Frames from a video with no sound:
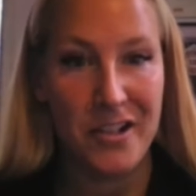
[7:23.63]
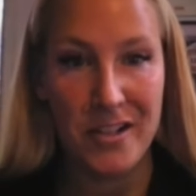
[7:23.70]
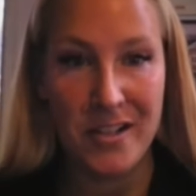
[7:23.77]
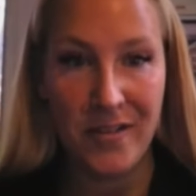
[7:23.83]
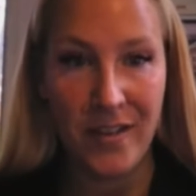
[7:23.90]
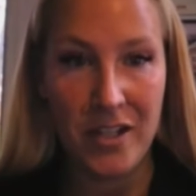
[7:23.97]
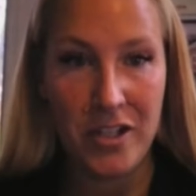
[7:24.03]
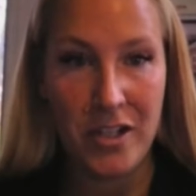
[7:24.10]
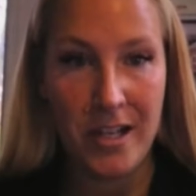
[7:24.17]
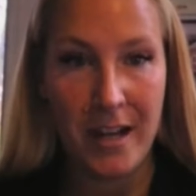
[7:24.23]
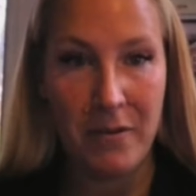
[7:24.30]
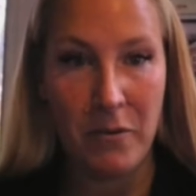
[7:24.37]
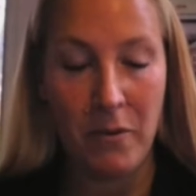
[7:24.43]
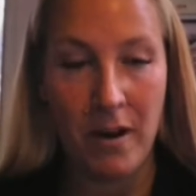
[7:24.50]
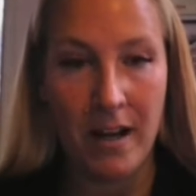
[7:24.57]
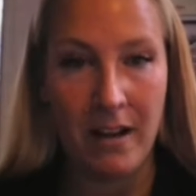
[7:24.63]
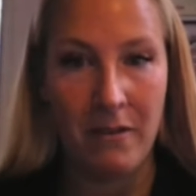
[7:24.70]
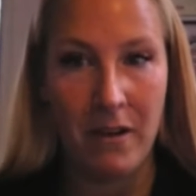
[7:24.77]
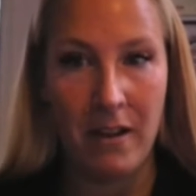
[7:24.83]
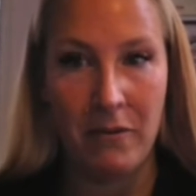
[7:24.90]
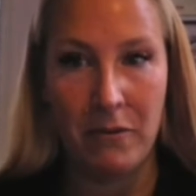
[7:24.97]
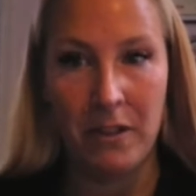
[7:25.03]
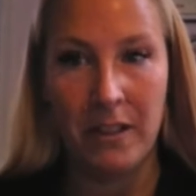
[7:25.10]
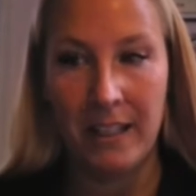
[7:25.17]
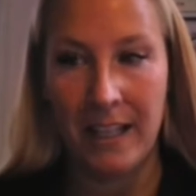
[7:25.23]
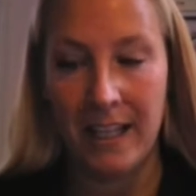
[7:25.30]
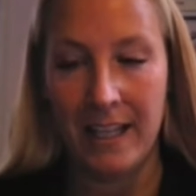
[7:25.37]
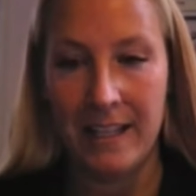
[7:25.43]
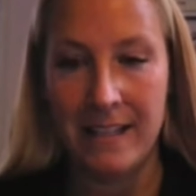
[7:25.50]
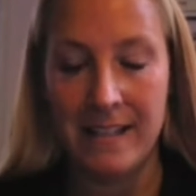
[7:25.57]
terms of NG911, it
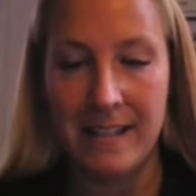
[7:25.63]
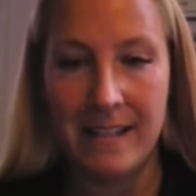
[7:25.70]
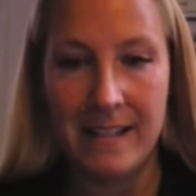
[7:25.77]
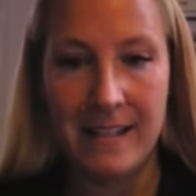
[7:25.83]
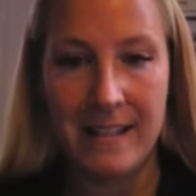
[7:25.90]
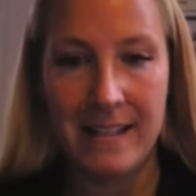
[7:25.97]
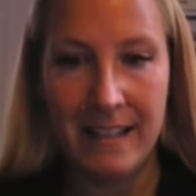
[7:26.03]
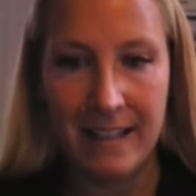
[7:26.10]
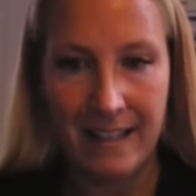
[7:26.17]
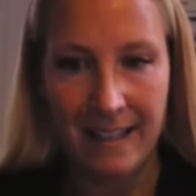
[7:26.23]
really is